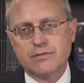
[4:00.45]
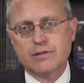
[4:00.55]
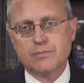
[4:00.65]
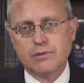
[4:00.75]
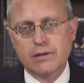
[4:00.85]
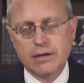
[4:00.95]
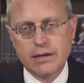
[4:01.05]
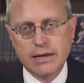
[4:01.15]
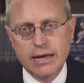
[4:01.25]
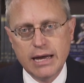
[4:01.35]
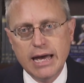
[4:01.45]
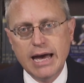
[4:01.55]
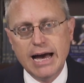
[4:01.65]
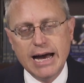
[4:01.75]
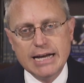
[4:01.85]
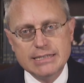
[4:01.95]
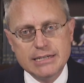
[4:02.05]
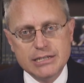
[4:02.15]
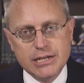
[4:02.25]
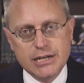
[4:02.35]
of his book? I
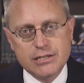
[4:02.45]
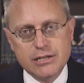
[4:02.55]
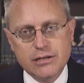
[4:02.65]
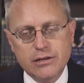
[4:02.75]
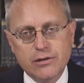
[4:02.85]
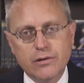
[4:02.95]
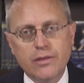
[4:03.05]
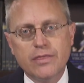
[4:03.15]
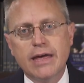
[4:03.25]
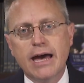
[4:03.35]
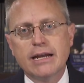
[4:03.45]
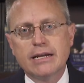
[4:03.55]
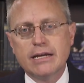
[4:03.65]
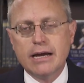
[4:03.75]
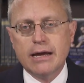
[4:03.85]
suggest to you that